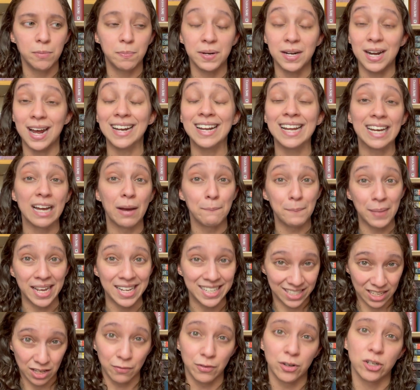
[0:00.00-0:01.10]
but not like
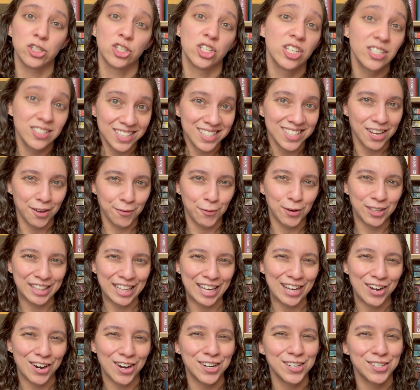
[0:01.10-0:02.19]
amazing versions of what
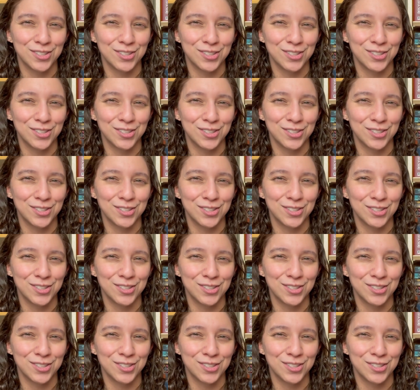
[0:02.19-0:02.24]
they are.